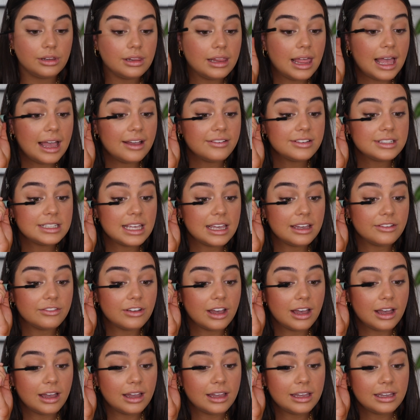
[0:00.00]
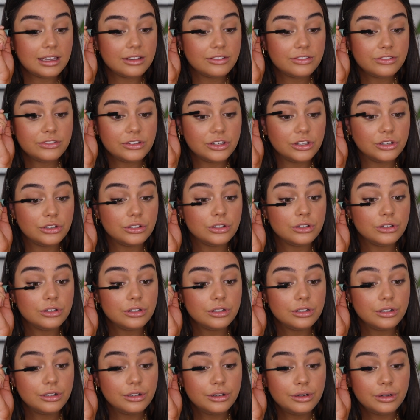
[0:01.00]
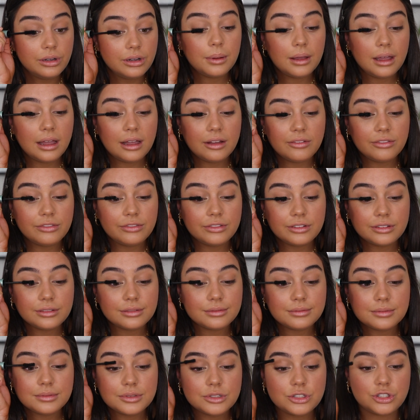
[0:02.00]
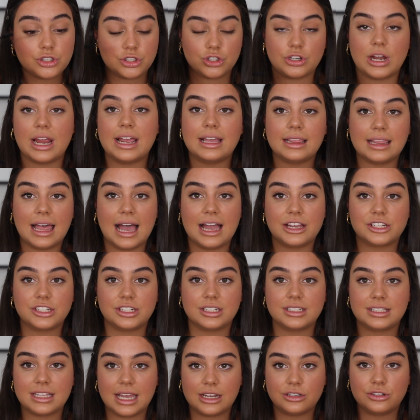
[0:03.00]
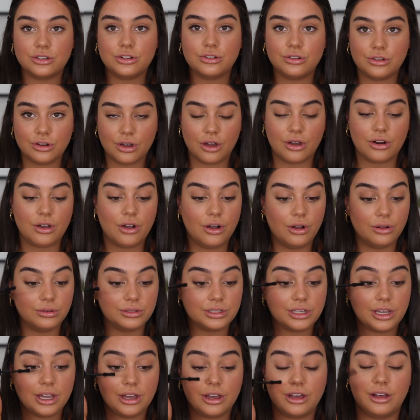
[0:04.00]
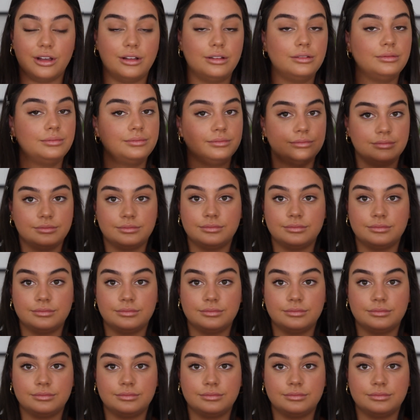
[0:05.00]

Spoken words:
lifesaver. If you have straight lashes that do not hold a curl,